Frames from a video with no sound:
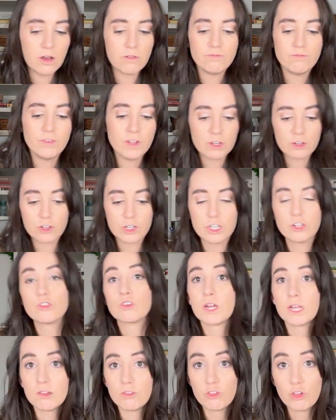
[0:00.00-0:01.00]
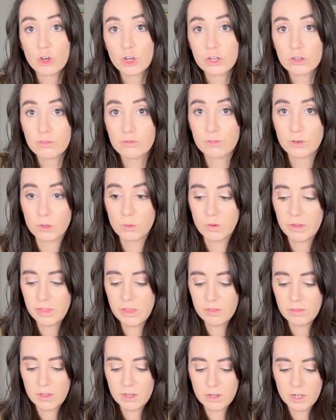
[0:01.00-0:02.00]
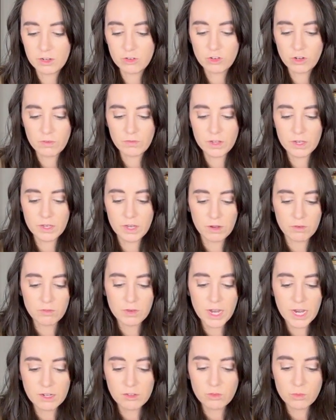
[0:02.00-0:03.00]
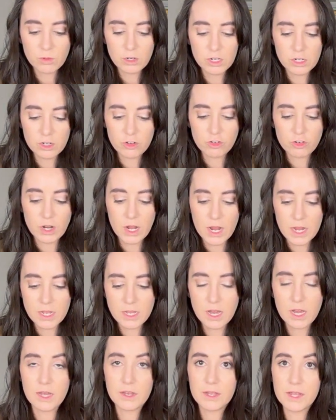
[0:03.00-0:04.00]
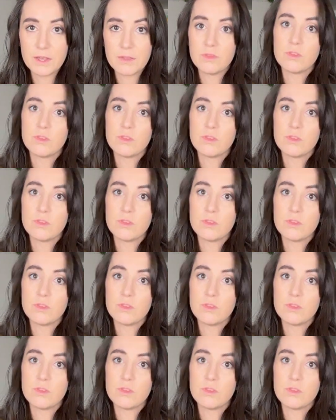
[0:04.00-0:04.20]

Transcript: very great look for within the Dutch oven. Now next we're gonna try cutting